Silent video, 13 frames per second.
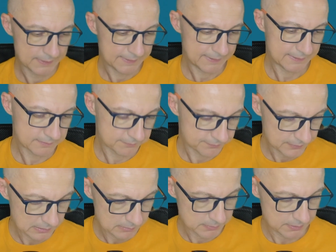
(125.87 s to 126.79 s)
and the
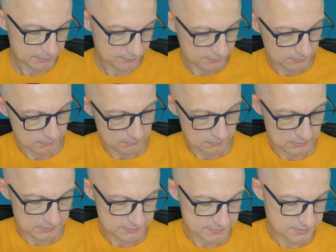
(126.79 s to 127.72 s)
filament,
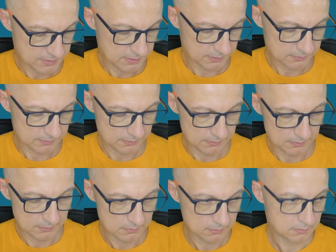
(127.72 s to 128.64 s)
let's take the
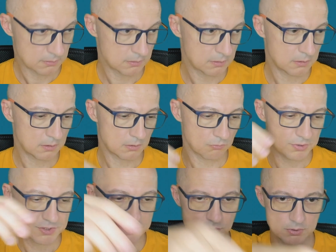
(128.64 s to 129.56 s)

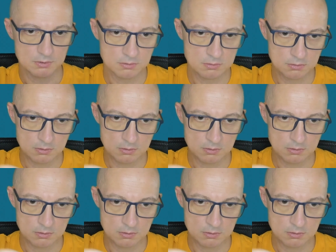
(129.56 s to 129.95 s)
rigid one.